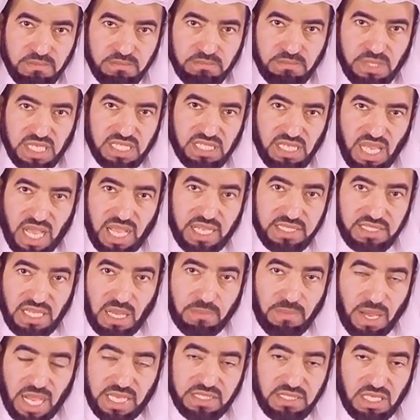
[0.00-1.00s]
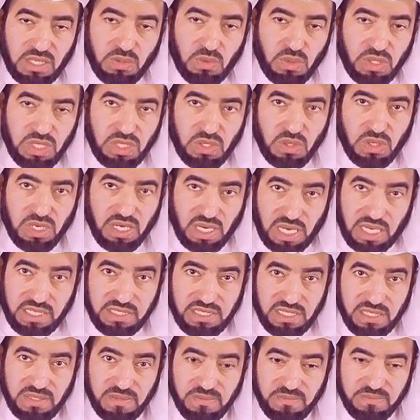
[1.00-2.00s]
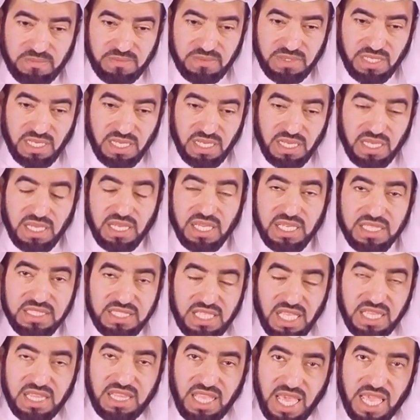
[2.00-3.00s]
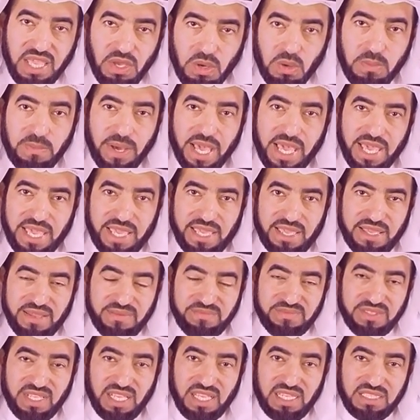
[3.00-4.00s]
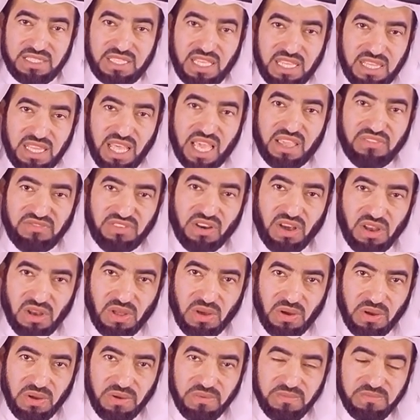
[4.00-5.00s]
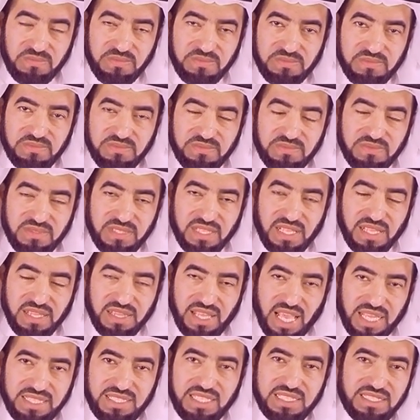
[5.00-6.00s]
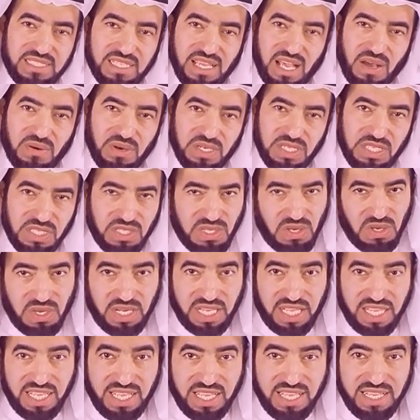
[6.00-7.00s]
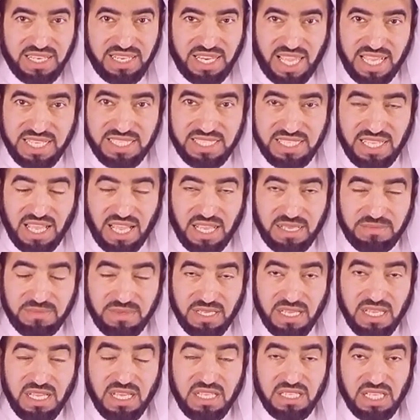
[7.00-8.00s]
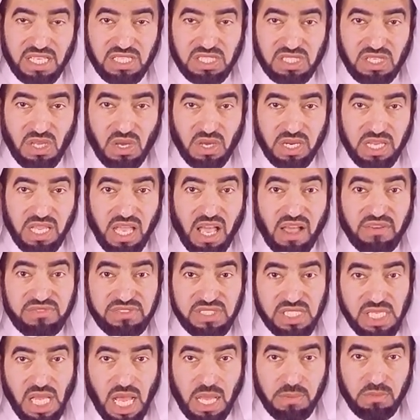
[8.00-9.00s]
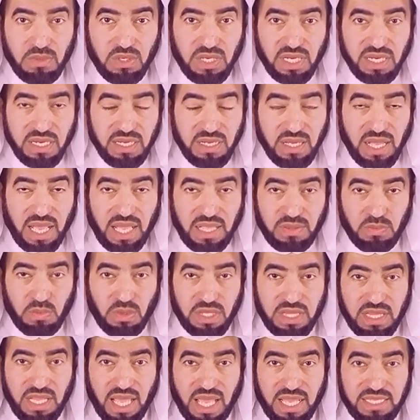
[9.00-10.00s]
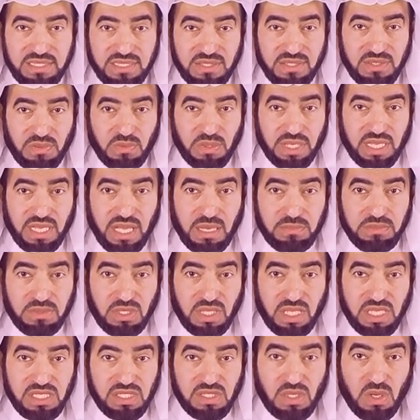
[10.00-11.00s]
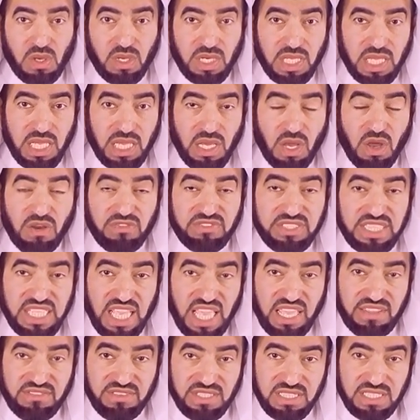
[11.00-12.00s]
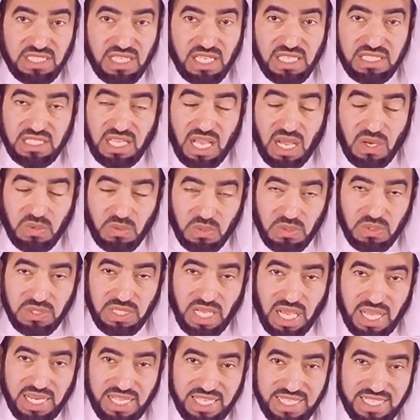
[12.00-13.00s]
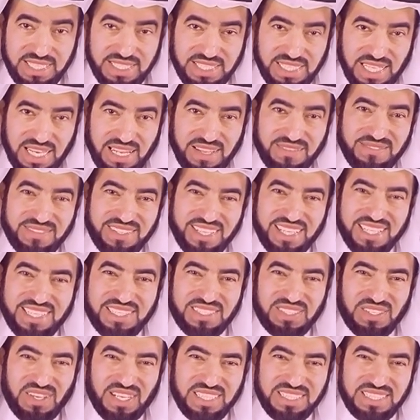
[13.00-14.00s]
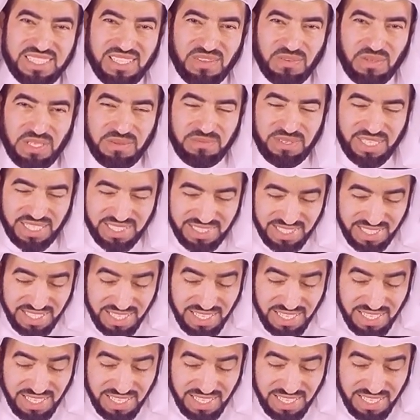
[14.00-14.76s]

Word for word: besides abiding with your religion. Did they obey? Did they follow? That is our story next time. The story of Samuel, and with that we come to the story of David, Dawood alayhi salam. So until we meet,